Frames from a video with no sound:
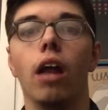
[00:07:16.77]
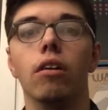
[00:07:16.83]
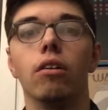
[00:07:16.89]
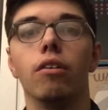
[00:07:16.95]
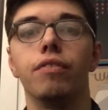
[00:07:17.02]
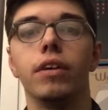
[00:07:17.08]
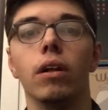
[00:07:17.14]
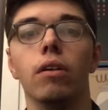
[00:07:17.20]

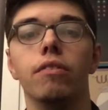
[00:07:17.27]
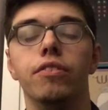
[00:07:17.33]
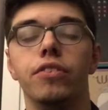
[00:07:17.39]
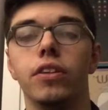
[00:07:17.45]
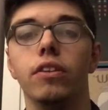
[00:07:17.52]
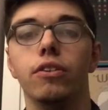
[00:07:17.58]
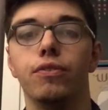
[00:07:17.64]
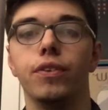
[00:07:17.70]
if he'll ever see
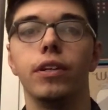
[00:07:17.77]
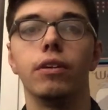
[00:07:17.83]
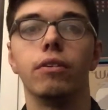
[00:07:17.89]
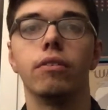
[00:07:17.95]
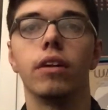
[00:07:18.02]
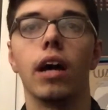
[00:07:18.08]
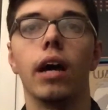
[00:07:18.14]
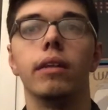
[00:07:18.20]
this video or
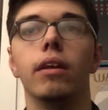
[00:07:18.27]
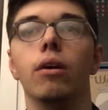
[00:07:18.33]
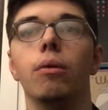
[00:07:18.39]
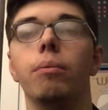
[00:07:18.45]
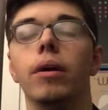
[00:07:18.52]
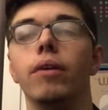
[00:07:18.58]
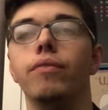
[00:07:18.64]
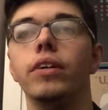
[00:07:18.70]
not, though,
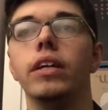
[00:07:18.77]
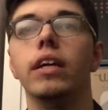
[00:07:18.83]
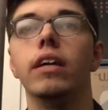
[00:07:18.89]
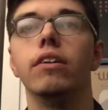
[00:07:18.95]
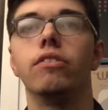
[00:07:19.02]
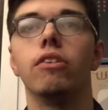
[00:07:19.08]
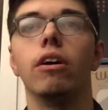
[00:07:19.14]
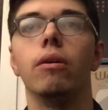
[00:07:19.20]
but if he
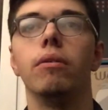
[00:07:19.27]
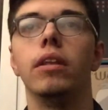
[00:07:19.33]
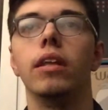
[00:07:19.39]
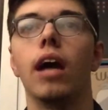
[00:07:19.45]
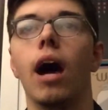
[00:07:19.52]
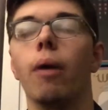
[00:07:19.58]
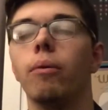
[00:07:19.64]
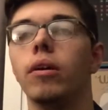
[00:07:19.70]
is, though, then
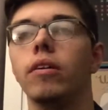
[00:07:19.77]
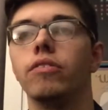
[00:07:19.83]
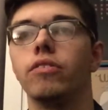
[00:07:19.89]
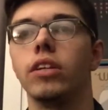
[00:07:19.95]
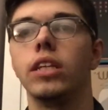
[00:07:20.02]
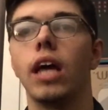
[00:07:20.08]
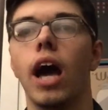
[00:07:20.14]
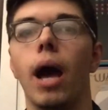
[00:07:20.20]
I want to say
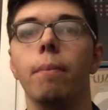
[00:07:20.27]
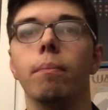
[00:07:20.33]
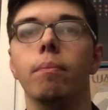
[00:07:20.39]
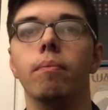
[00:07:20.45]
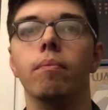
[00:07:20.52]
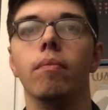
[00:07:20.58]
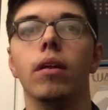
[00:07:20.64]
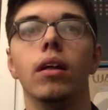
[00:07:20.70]
that I
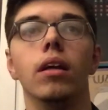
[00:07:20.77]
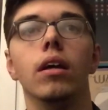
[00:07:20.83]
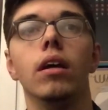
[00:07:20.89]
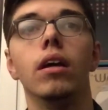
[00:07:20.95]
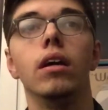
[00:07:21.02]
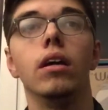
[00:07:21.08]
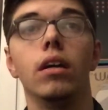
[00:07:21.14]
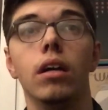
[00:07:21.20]

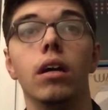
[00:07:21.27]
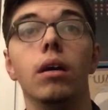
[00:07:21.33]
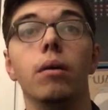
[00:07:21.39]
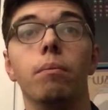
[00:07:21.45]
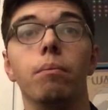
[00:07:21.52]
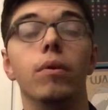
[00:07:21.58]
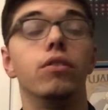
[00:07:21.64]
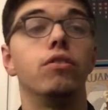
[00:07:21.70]

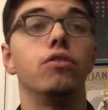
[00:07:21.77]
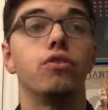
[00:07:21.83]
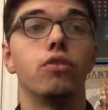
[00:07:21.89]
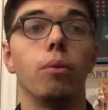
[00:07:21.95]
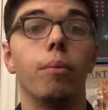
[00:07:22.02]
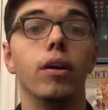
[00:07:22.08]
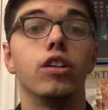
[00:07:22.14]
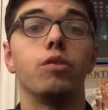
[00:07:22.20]
miss you so
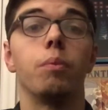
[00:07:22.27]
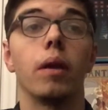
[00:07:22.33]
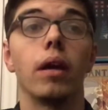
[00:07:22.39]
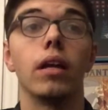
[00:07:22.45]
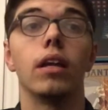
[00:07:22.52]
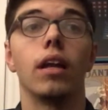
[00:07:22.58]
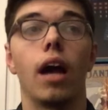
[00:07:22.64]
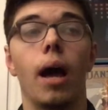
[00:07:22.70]
much,
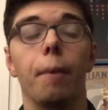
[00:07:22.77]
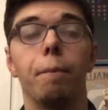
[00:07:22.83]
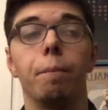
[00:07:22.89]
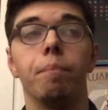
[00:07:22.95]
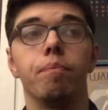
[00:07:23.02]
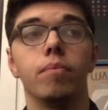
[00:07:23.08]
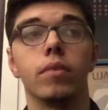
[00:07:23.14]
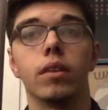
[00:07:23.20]
man. And
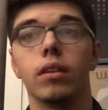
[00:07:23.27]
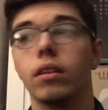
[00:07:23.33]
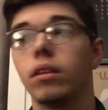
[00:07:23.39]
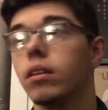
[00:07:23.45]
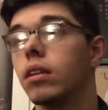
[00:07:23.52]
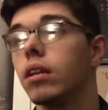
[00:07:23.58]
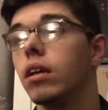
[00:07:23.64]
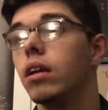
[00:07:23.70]

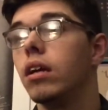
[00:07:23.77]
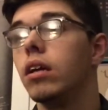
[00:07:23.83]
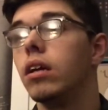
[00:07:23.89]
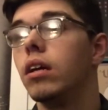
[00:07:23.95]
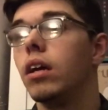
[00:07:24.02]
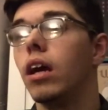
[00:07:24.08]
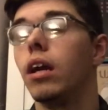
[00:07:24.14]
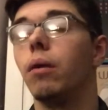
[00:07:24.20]

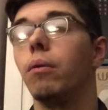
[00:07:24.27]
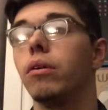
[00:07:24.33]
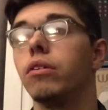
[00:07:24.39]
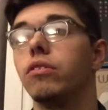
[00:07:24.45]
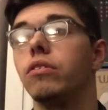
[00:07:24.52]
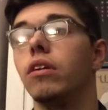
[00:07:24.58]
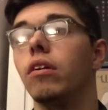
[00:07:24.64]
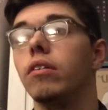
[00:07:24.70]
I want
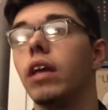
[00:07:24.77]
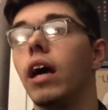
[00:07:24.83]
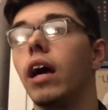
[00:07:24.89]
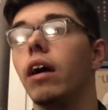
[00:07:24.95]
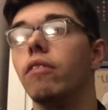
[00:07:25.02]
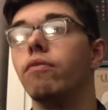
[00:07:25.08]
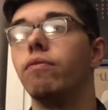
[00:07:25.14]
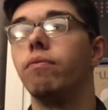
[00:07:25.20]
you to know
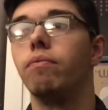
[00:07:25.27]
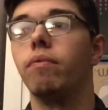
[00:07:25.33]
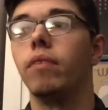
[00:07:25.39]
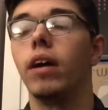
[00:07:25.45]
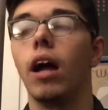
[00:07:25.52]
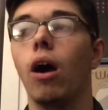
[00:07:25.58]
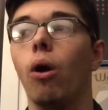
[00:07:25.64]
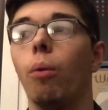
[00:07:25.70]
that, and
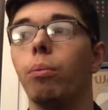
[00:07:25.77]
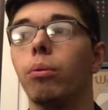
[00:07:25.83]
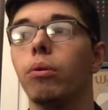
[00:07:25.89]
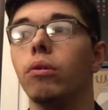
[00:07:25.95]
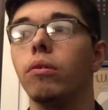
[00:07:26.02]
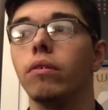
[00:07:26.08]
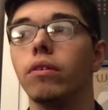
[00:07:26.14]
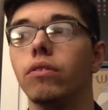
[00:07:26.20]
I hope
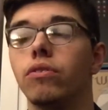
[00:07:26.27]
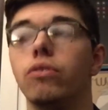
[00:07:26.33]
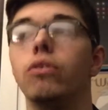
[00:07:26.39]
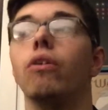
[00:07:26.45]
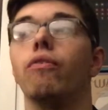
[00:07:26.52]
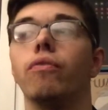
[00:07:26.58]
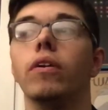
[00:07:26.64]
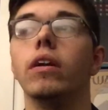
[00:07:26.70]
we're still
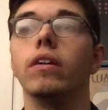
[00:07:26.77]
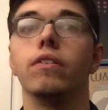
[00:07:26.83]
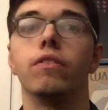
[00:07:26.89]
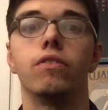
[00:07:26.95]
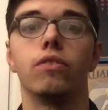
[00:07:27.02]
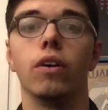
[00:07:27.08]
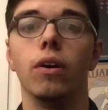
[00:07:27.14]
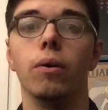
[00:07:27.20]
friends,
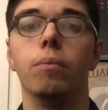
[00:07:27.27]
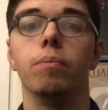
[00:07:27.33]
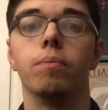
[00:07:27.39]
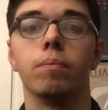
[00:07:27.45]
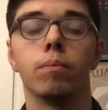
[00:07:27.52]
so.